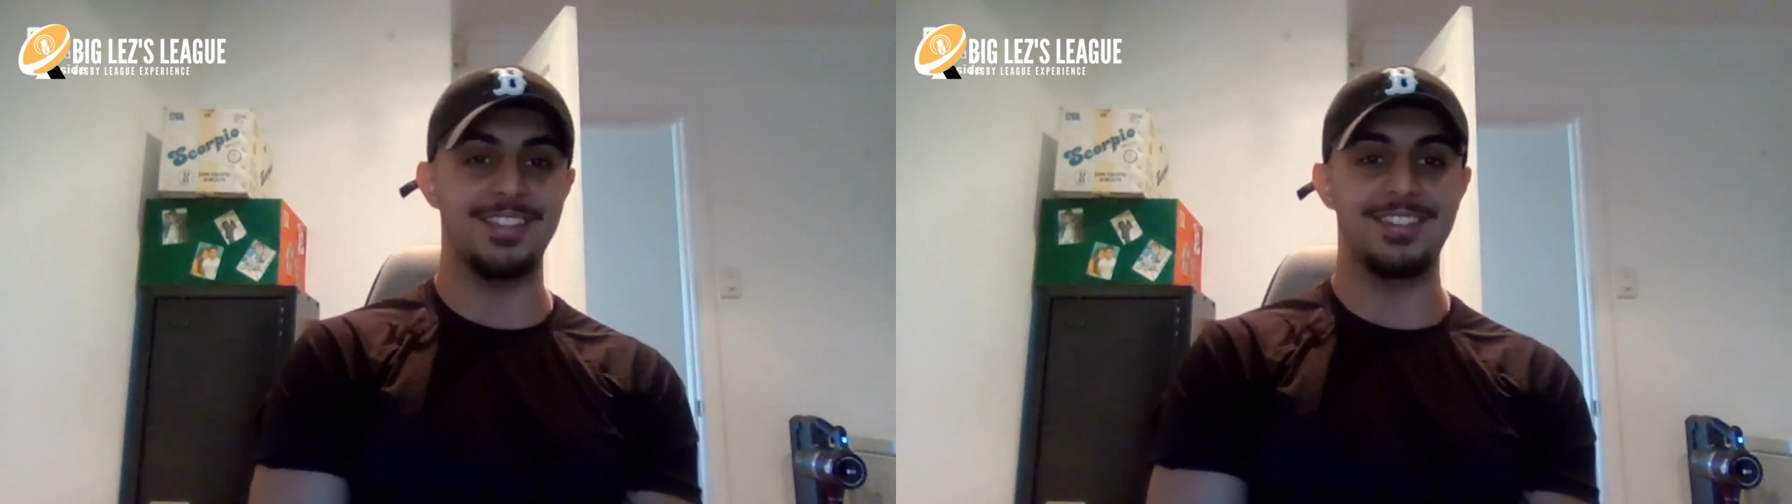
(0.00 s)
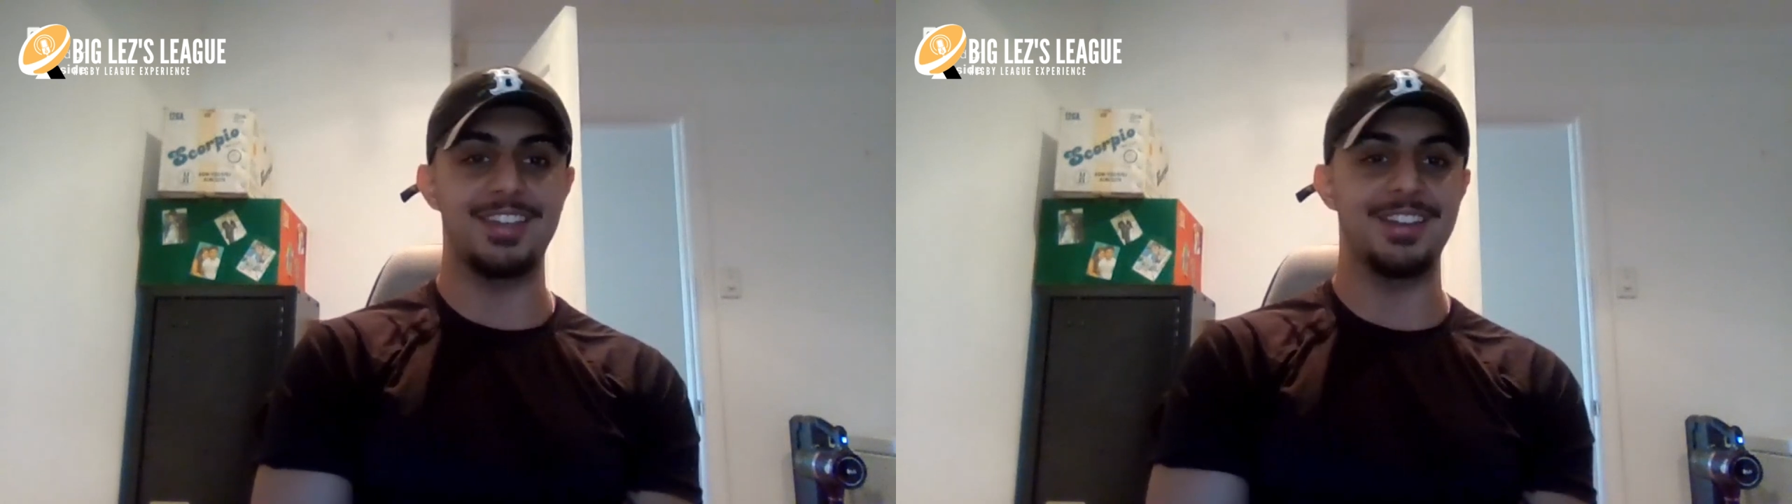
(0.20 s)

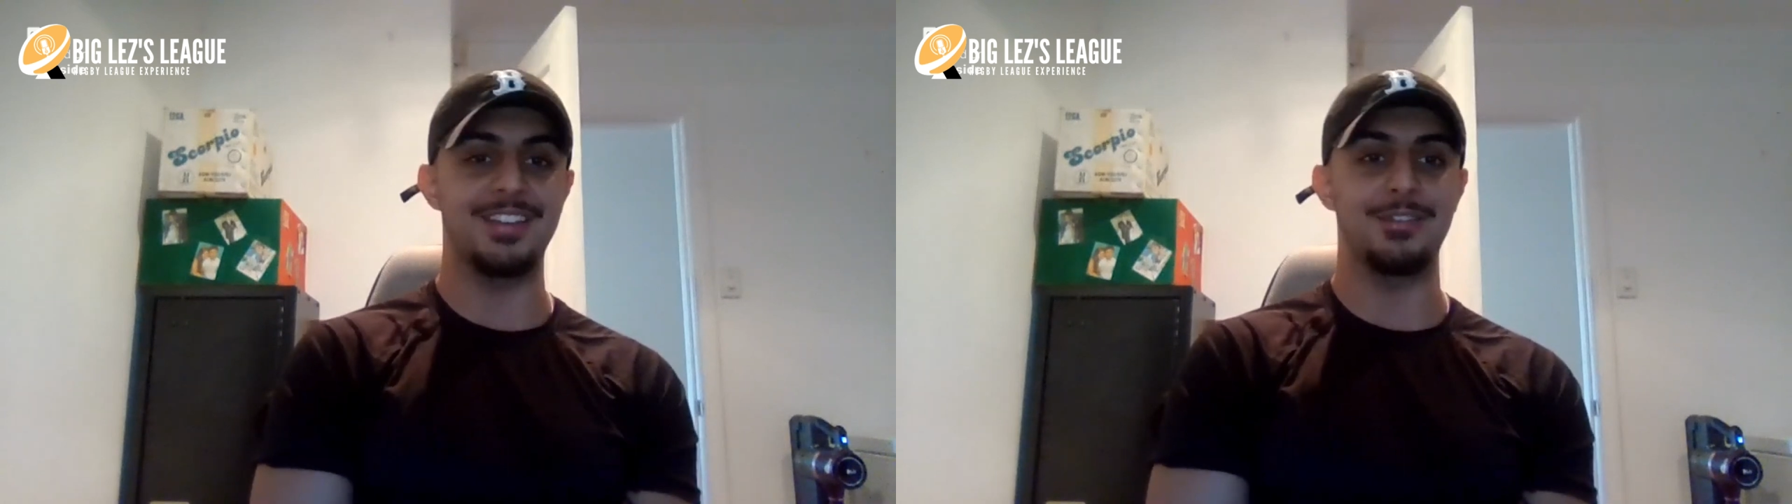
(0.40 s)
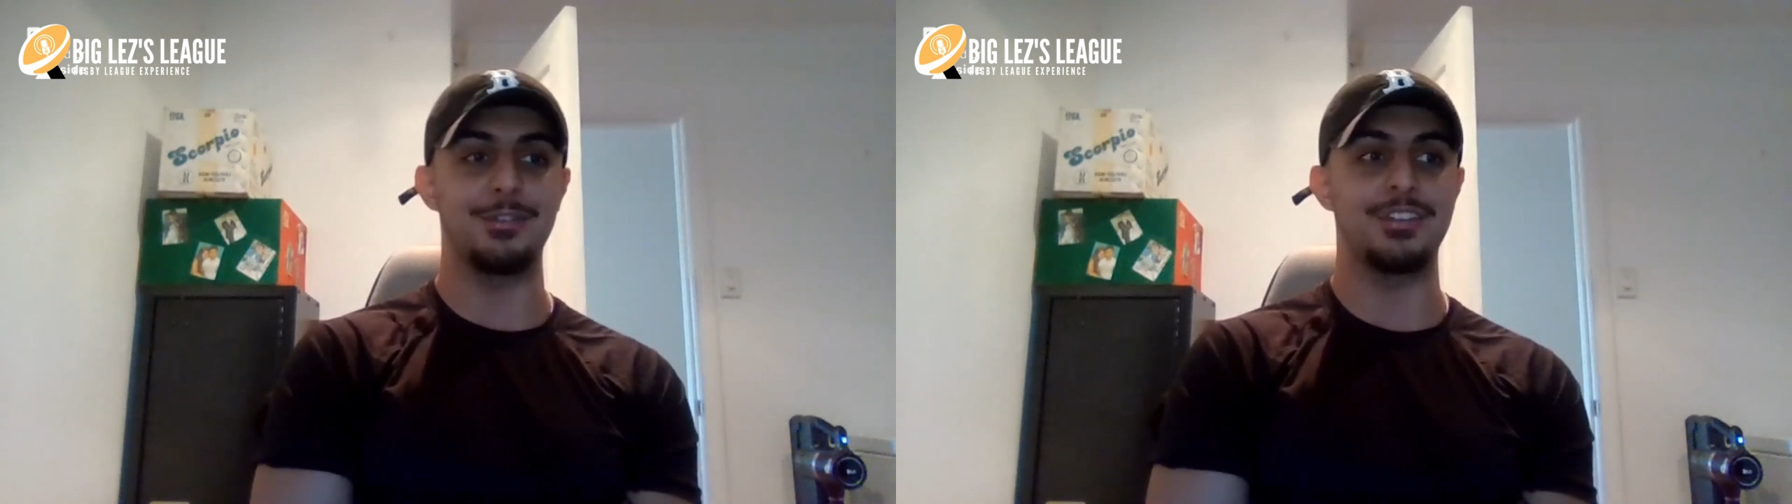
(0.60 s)
Sanders
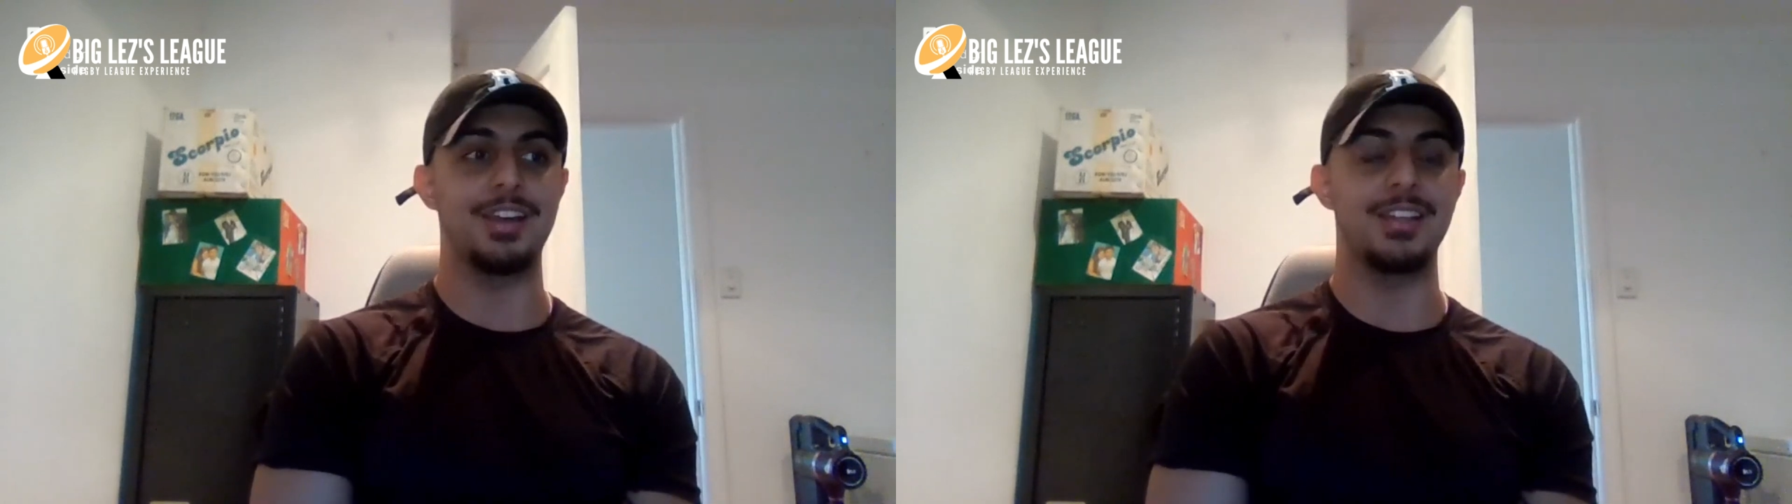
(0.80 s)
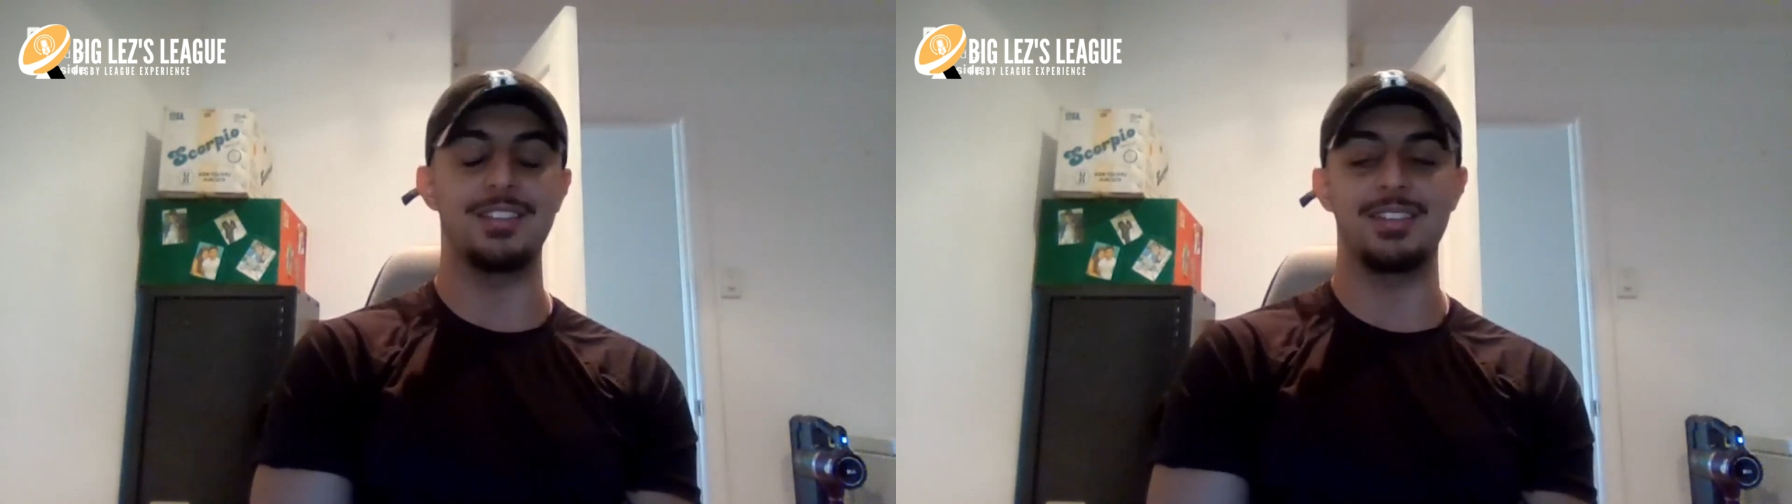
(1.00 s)
at your
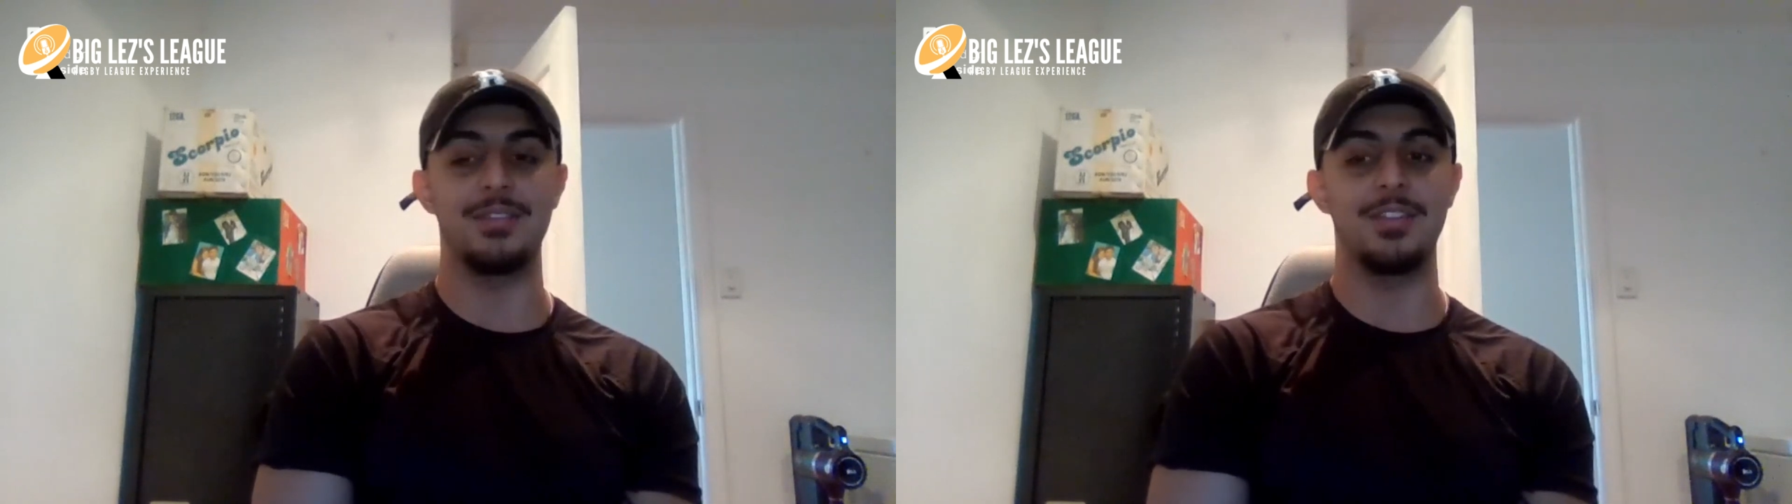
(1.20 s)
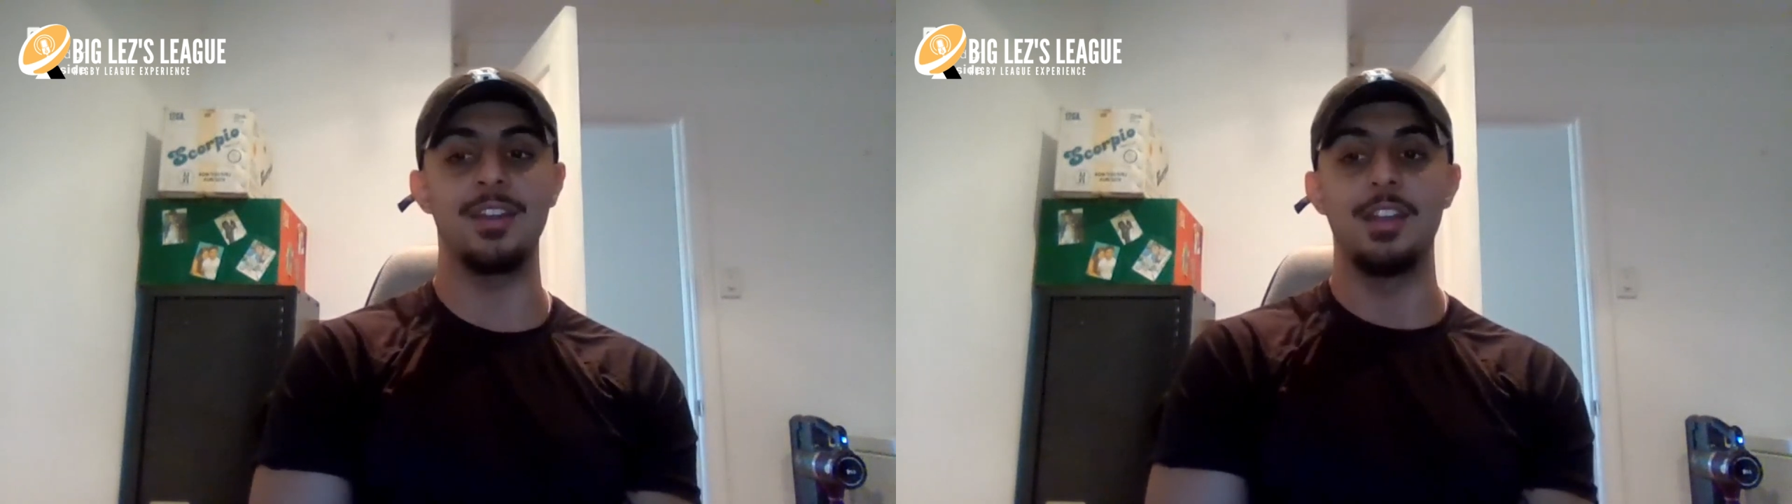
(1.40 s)
starting
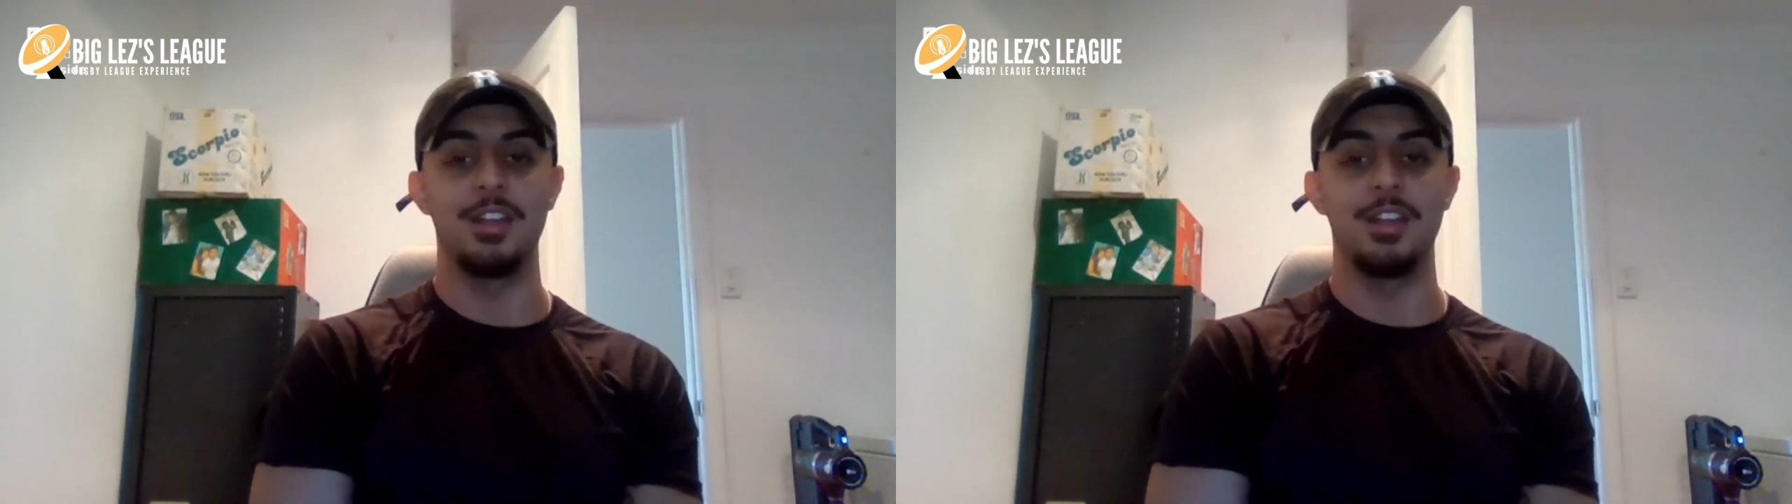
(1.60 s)
7,